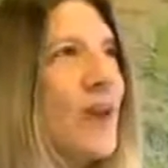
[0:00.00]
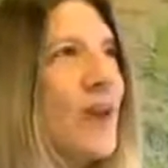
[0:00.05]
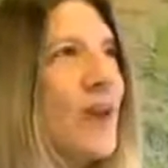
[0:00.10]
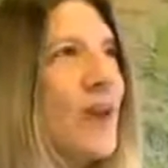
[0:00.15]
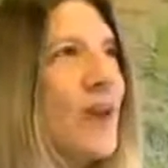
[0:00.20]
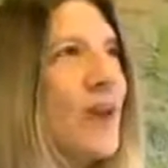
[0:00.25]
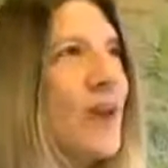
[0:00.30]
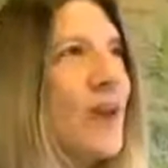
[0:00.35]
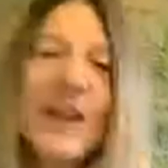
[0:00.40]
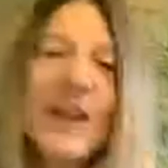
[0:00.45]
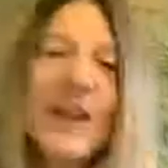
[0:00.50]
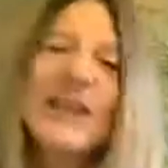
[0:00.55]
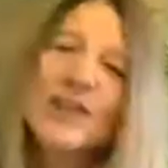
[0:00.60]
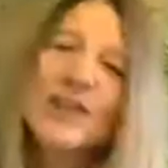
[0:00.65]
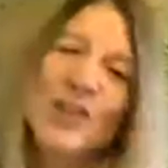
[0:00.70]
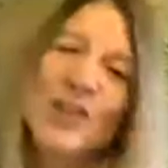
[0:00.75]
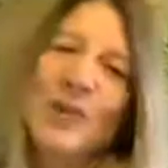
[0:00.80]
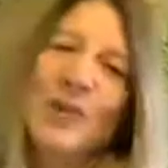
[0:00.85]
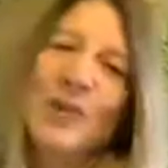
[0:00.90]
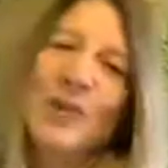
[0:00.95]
know I need
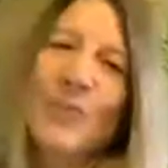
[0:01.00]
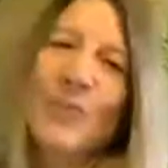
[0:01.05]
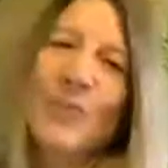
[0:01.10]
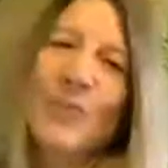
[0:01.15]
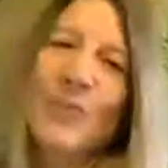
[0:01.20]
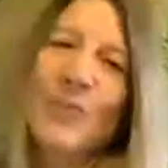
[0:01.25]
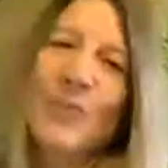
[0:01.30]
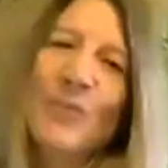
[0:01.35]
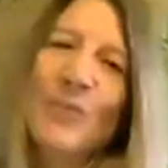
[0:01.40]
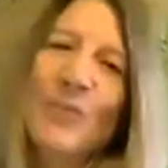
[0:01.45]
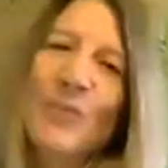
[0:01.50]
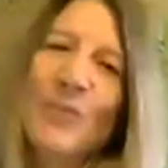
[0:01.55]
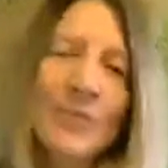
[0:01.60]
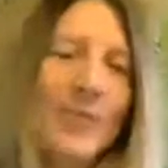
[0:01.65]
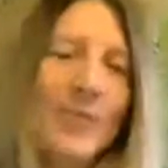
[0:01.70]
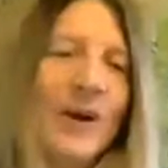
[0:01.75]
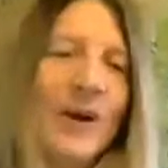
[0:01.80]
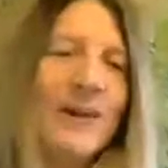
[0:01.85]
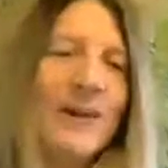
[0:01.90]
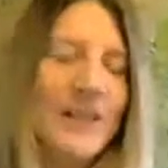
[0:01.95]
to do it more,
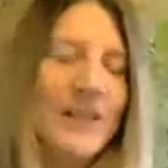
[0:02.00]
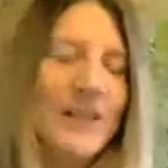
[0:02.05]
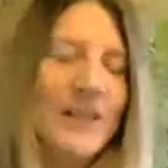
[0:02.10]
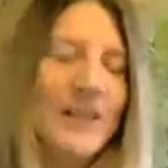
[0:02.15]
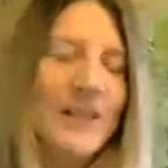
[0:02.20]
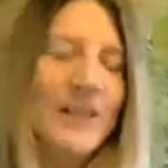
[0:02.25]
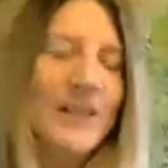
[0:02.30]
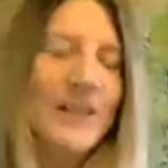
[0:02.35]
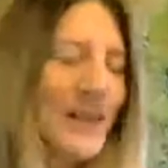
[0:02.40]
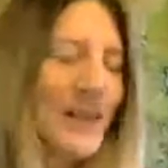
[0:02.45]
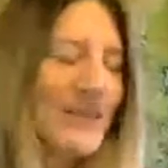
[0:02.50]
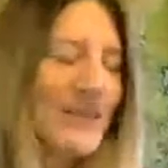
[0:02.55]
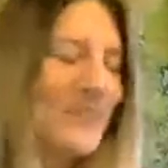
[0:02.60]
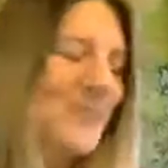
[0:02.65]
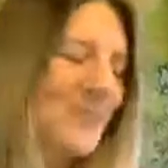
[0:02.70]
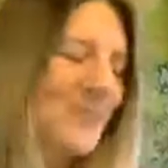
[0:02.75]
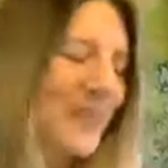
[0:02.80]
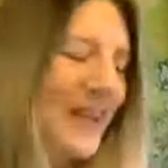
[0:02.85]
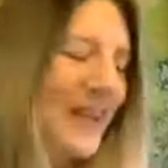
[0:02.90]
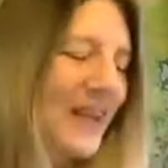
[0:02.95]
but at
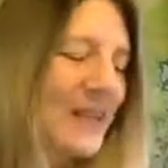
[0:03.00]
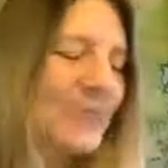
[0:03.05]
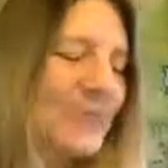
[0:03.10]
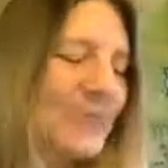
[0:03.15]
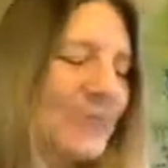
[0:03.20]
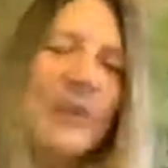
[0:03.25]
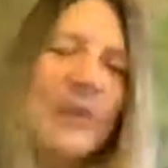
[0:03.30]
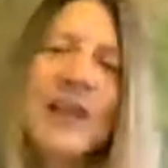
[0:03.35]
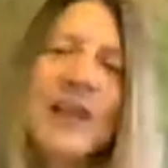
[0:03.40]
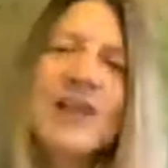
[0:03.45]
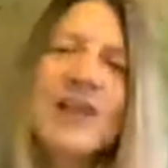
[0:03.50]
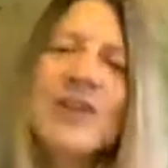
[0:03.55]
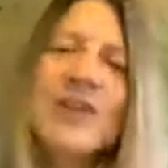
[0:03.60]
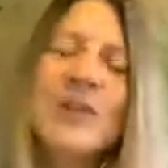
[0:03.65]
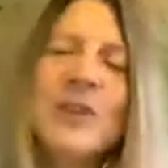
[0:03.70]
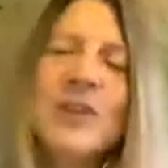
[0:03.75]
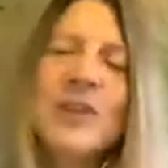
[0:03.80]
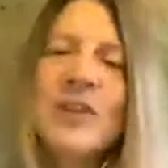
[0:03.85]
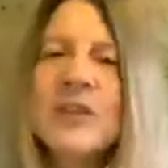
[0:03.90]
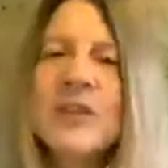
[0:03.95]
the moment I can
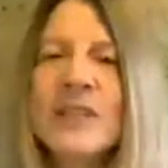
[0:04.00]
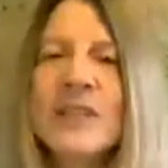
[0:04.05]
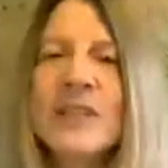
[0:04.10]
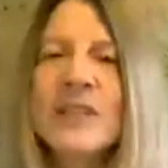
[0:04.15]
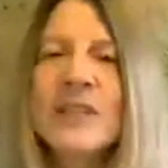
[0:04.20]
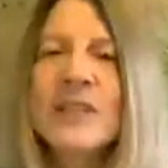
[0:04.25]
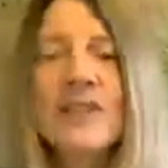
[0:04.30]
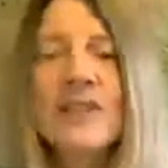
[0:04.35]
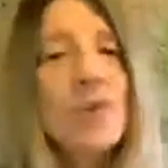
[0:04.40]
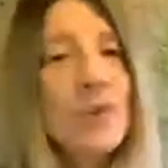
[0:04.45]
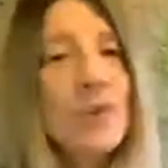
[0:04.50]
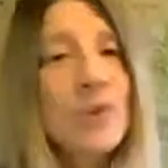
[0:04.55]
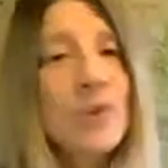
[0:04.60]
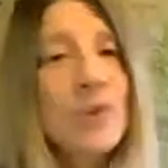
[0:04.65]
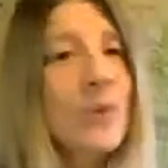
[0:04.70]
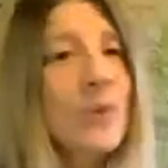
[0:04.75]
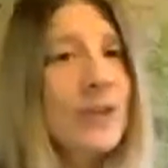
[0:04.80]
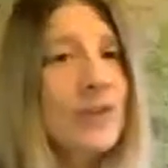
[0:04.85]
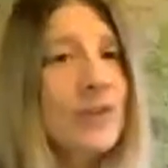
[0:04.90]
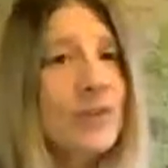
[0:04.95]
still do it in the newsletter. I do
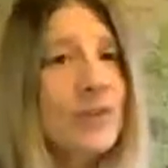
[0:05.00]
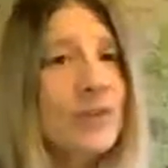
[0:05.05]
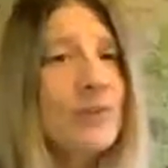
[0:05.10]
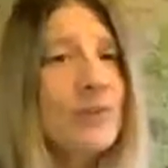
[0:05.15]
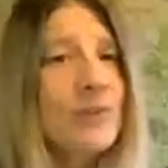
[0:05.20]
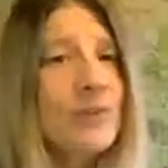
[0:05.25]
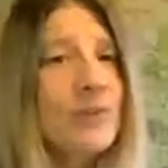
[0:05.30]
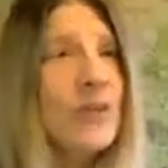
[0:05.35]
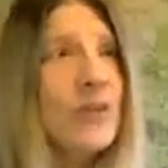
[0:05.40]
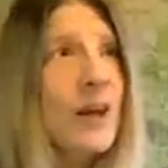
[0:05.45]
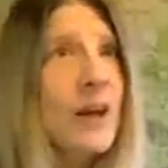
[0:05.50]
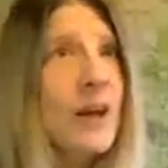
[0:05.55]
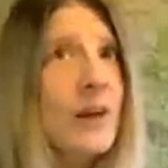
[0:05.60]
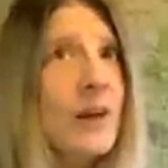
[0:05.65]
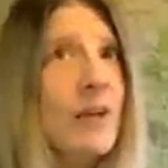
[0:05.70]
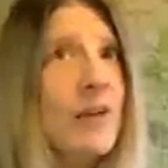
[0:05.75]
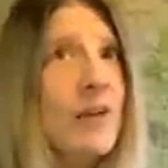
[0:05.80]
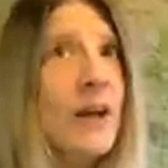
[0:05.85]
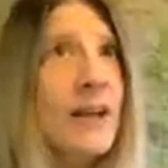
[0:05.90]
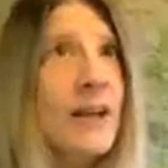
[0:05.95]
talk about,
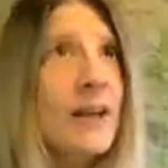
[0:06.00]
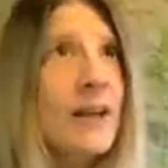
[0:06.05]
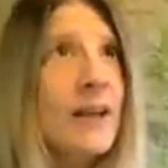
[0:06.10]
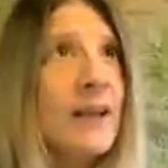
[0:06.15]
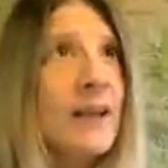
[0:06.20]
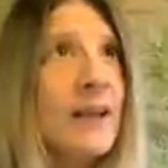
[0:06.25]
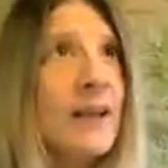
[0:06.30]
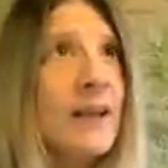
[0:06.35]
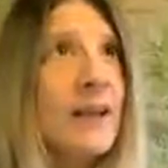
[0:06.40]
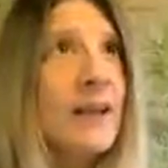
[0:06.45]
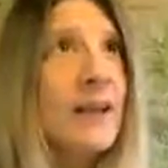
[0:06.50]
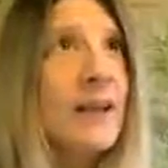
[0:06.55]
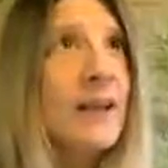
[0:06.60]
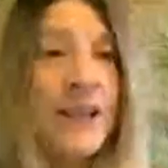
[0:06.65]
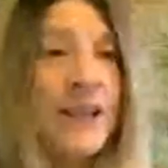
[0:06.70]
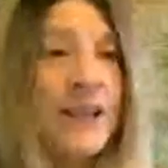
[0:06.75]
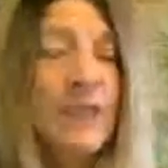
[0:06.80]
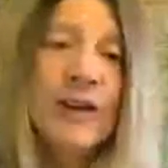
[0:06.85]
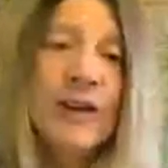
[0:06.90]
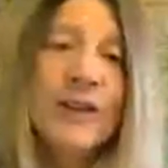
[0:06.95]
and I write as
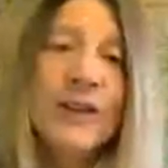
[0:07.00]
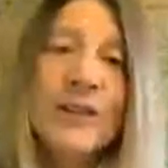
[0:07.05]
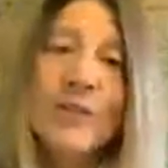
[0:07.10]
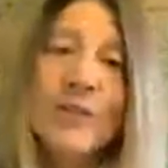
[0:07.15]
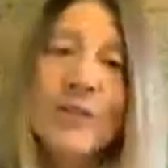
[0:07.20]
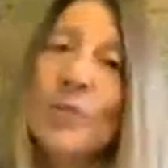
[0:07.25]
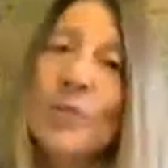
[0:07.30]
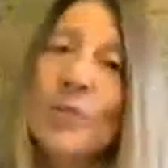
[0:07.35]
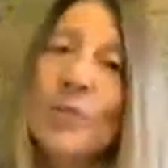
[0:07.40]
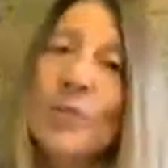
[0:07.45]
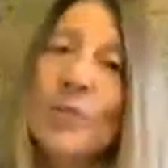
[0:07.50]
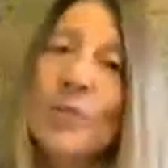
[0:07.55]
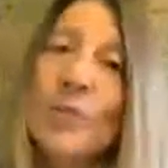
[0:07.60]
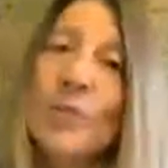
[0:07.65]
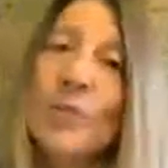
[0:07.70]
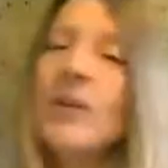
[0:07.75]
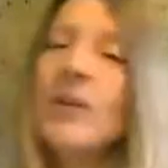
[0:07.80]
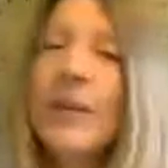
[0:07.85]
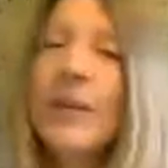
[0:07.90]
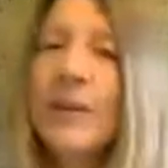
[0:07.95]
me rather than we. I
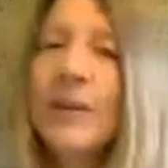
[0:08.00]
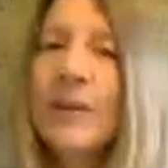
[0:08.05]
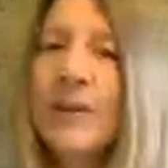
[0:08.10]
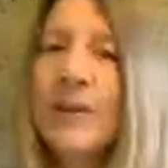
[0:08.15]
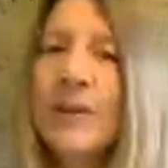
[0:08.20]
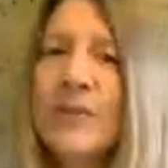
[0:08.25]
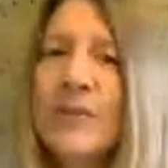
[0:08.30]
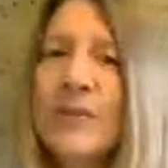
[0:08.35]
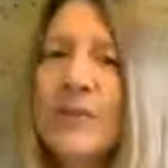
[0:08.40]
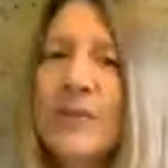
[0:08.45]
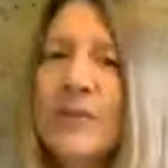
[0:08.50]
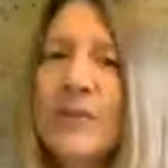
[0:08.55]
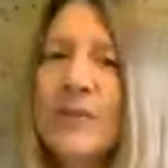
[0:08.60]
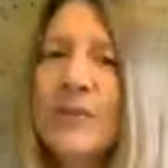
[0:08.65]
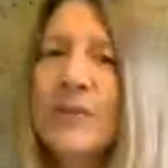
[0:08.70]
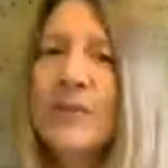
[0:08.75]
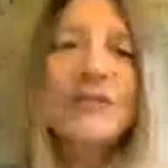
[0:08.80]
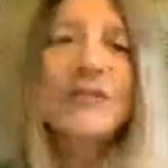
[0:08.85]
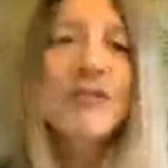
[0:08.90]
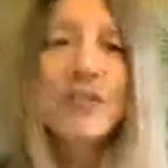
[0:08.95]
don't say we about the business,
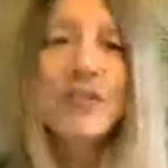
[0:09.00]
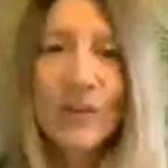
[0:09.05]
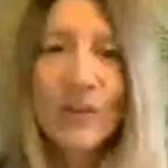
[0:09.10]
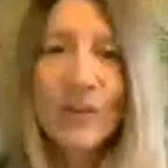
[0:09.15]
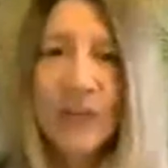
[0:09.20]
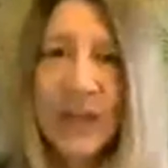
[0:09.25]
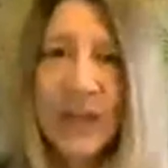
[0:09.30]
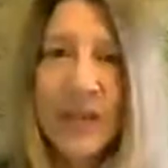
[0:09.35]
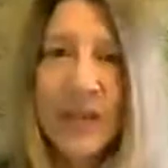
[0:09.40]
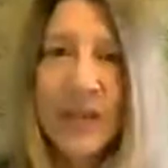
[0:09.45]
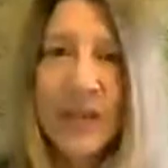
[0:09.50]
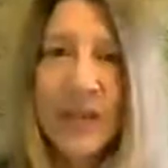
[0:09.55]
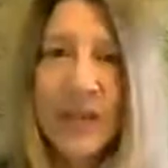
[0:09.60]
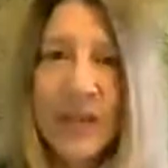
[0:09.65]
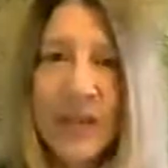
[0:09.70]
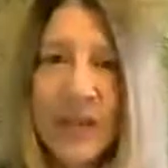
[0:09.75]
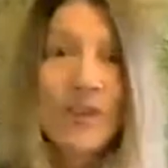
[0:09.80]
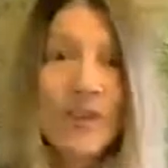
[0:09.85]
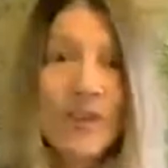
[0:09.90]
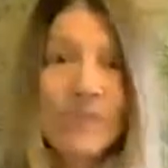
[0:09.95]
because there is no we,
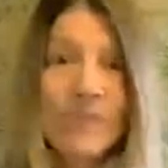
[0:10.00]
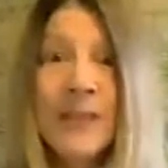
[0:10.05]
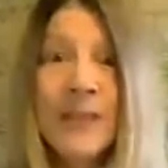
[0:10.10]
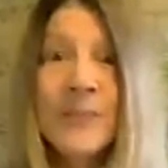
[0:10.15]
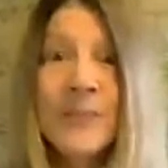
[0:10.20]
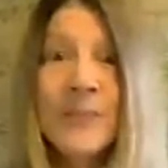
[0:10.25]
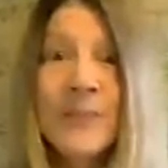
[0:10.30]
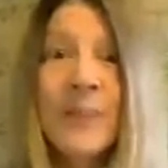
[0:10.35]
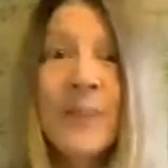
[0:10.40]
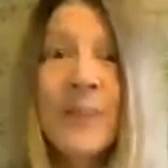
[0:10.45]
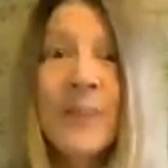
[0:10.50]
there is just me.